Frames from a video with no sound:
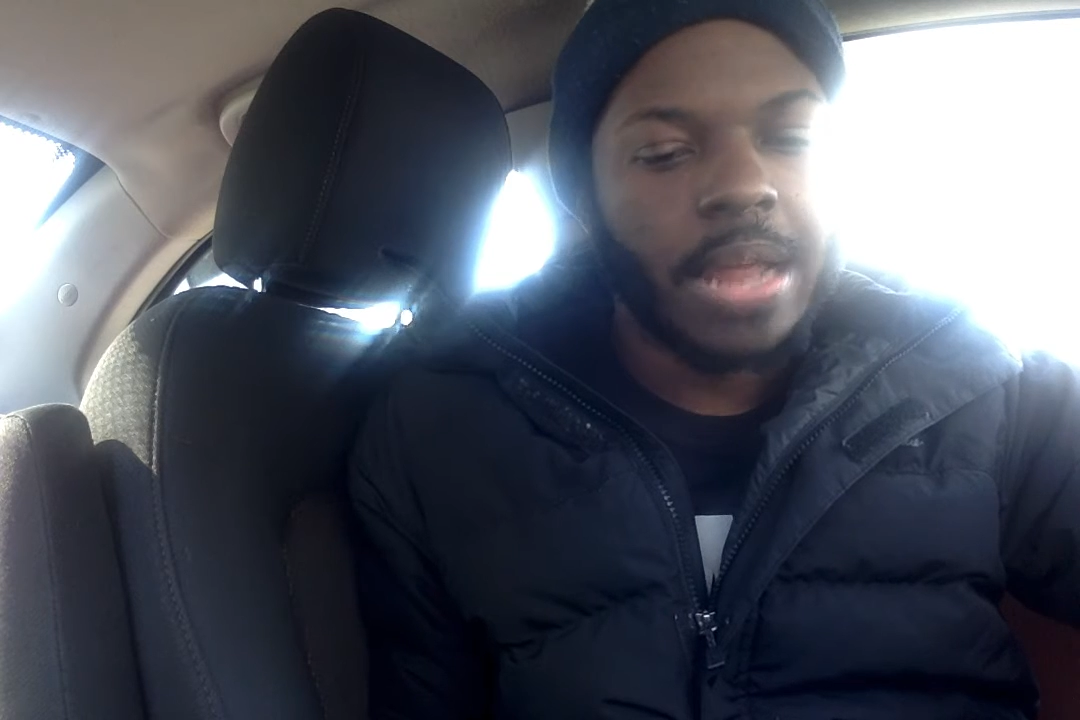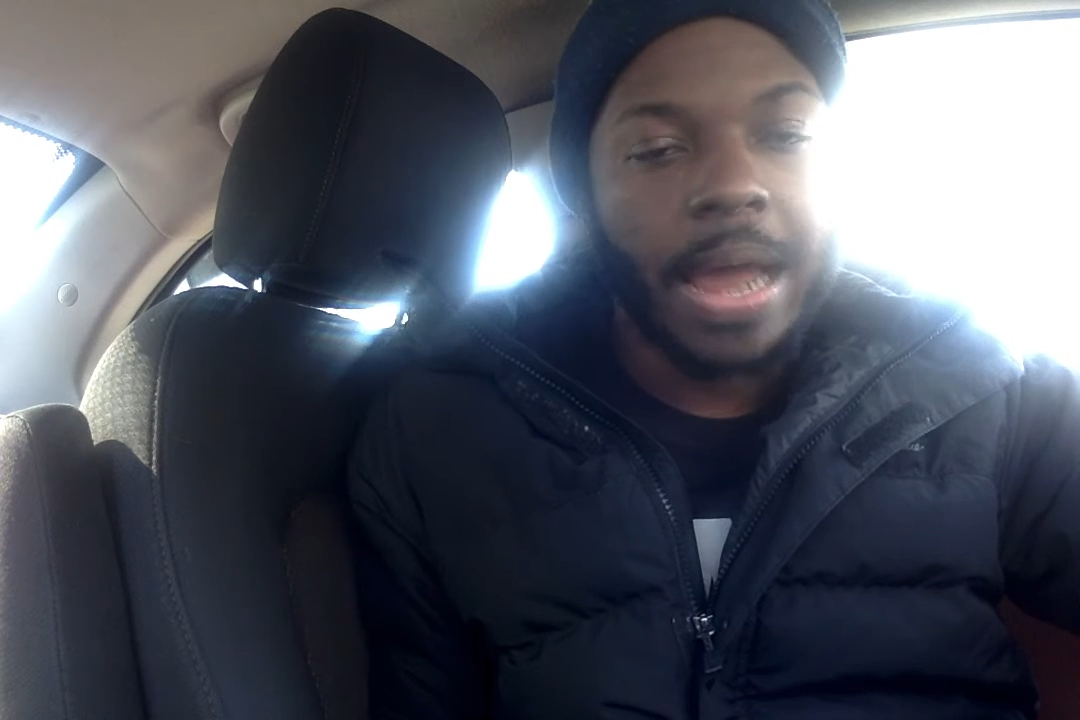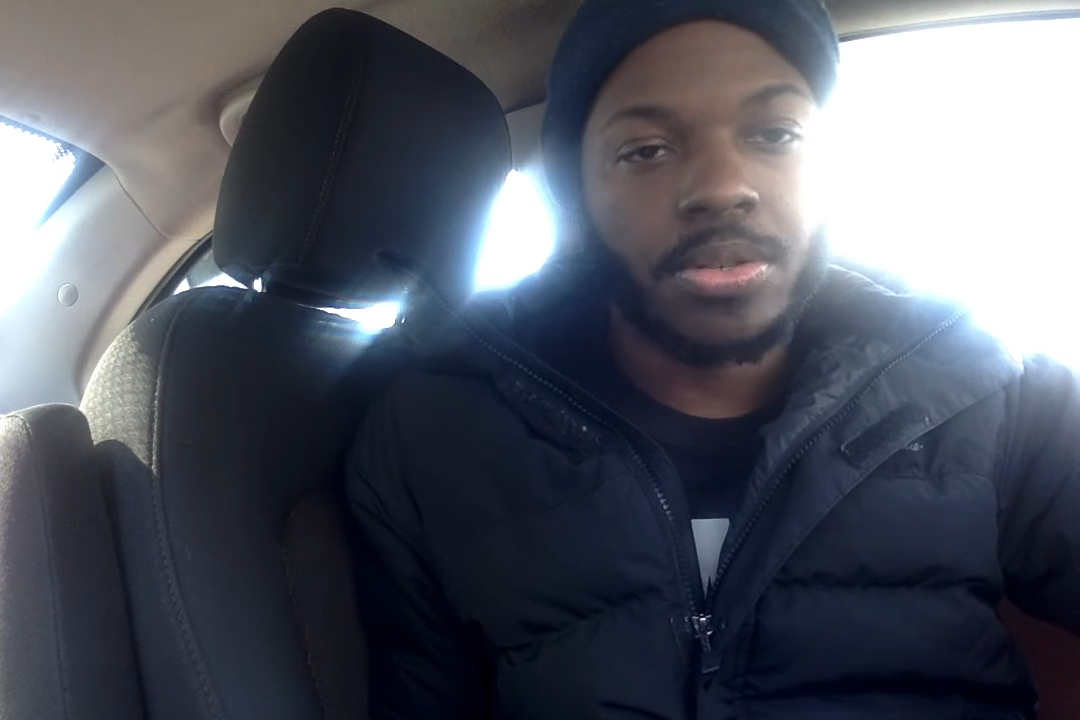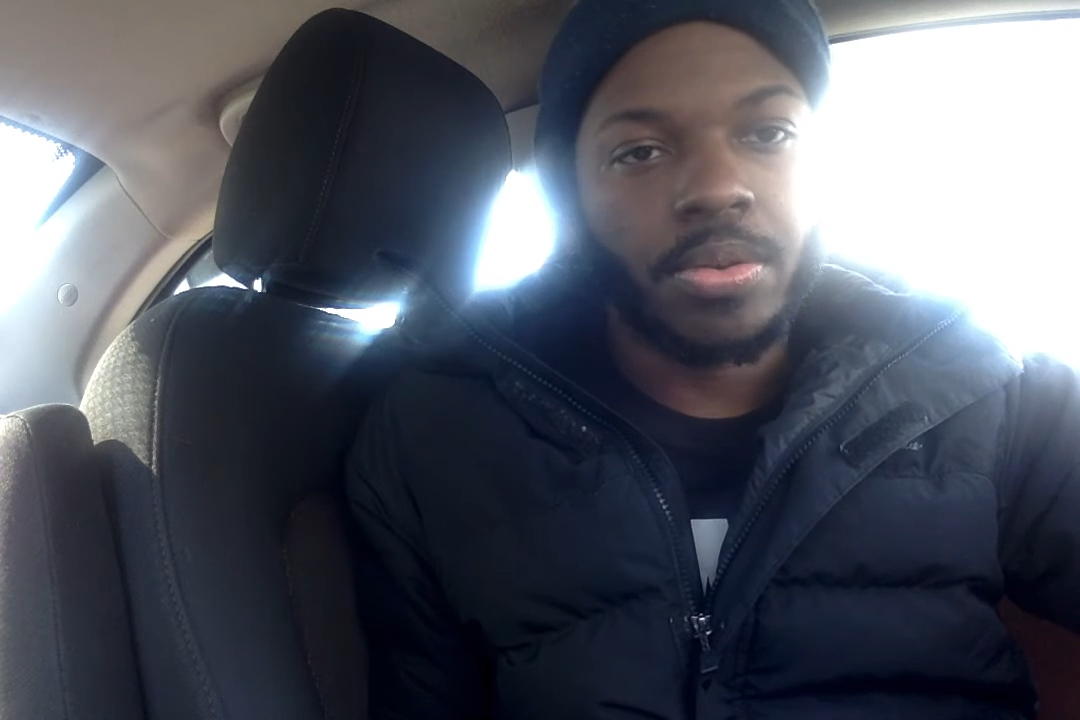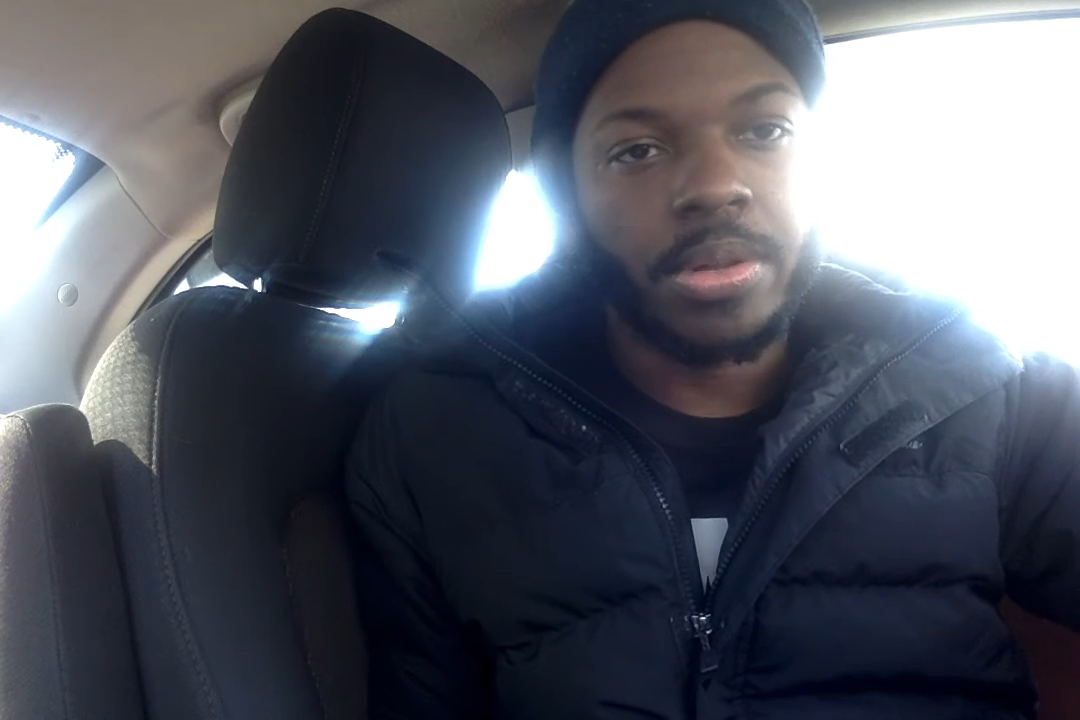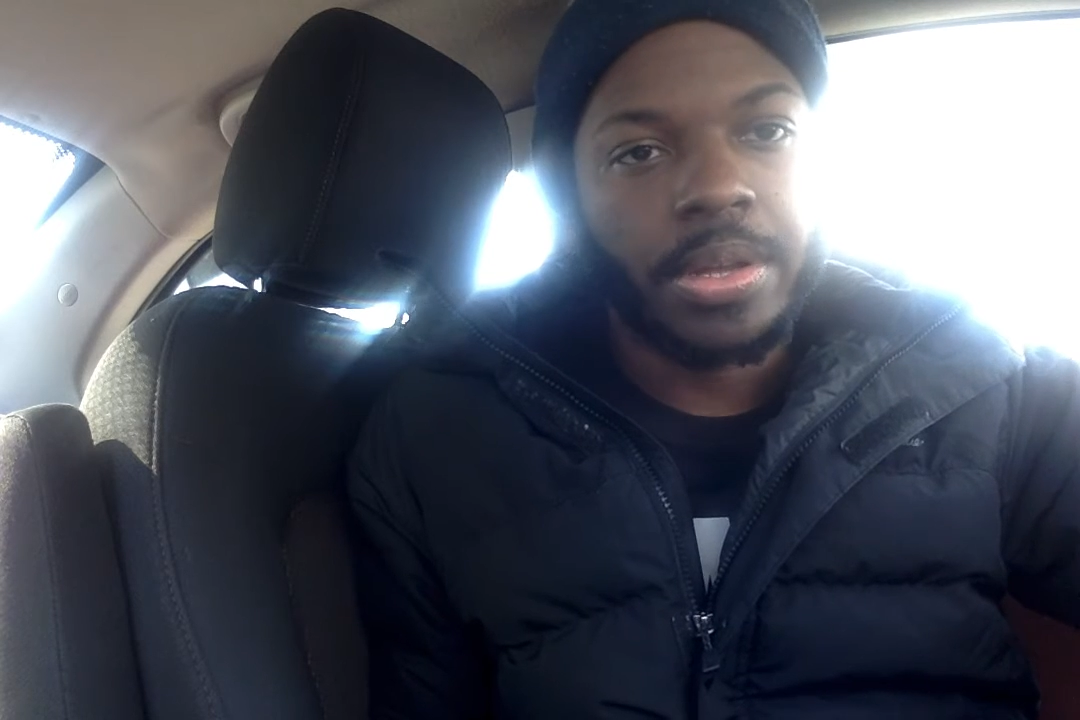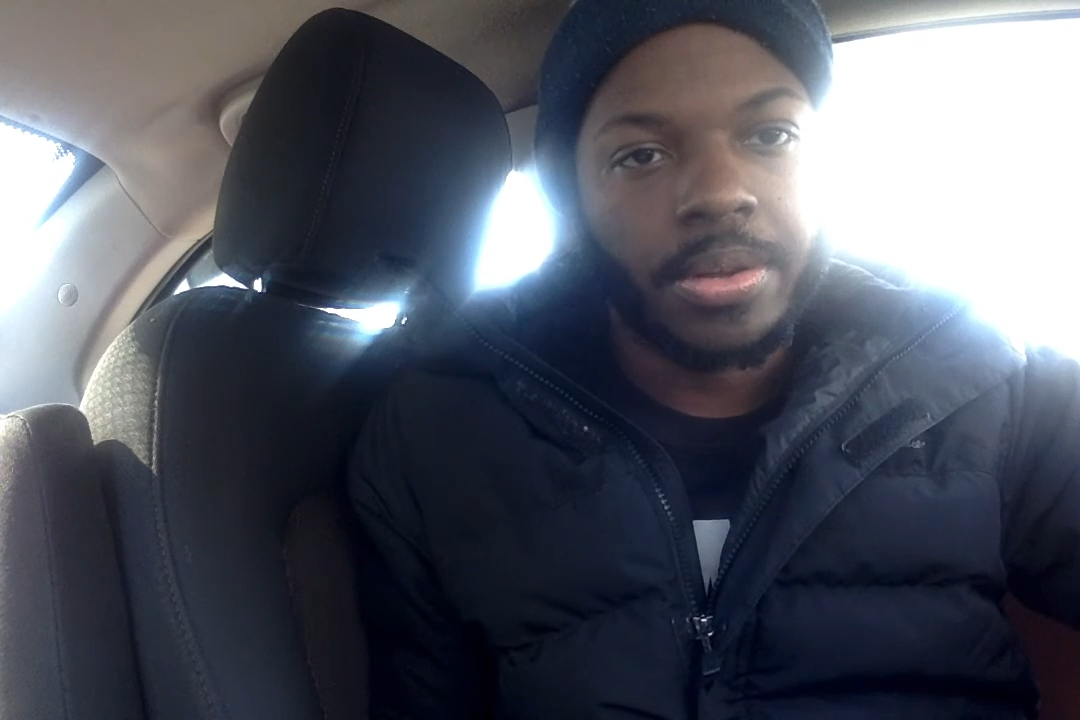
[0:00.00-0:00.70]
naturally.